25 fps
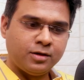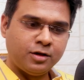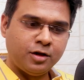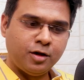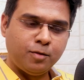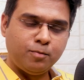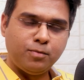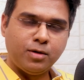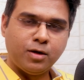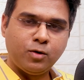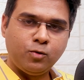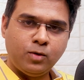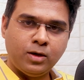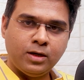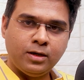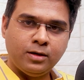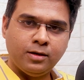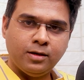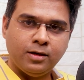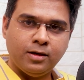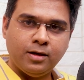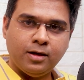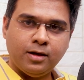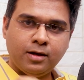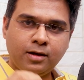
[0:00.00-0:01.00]
Number
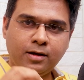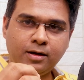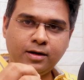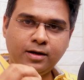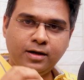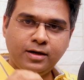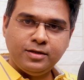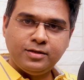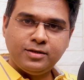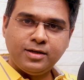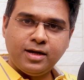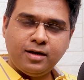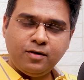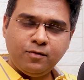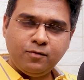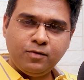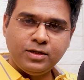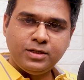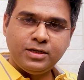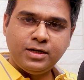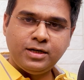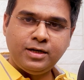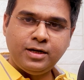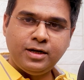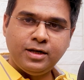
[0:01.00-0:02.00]
1. Decide
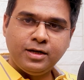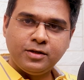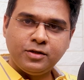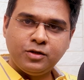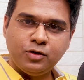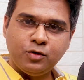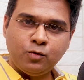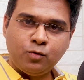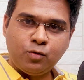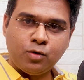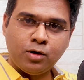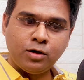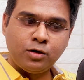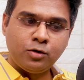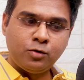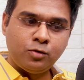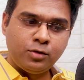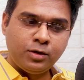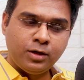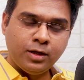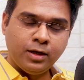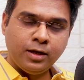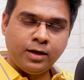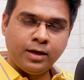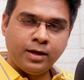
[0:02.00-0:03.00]
which index you want
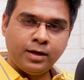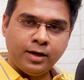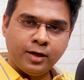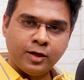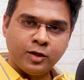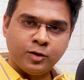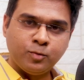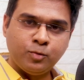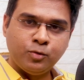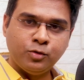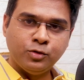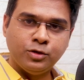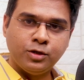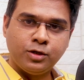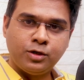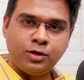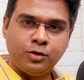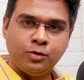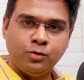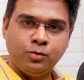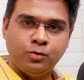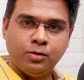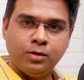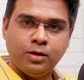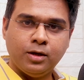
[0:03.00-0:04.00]
to take an exposure
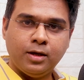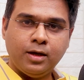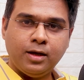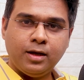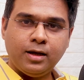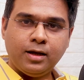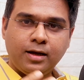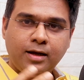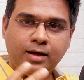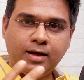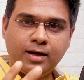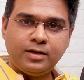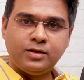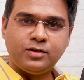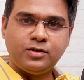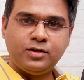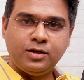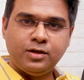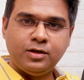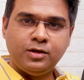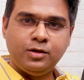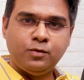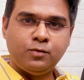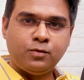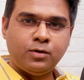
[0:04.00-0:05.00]
to. Let's
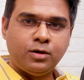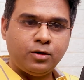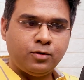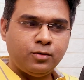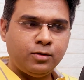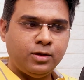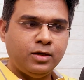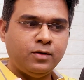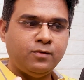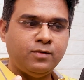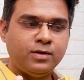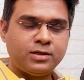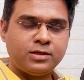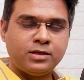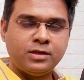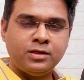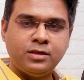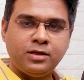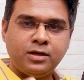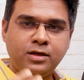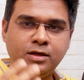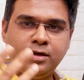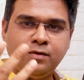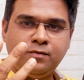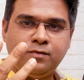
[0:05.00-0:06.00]
say you want to invest
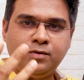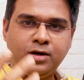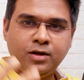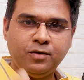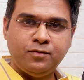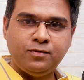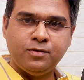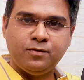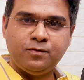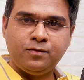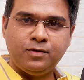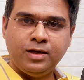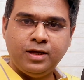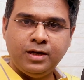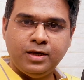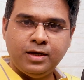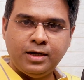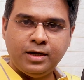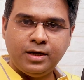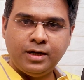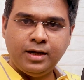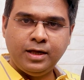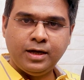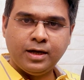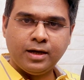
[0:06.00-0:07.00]
in the Nifty 50 in
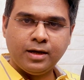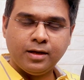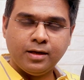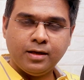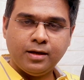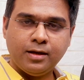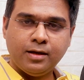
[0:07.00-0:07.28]
India.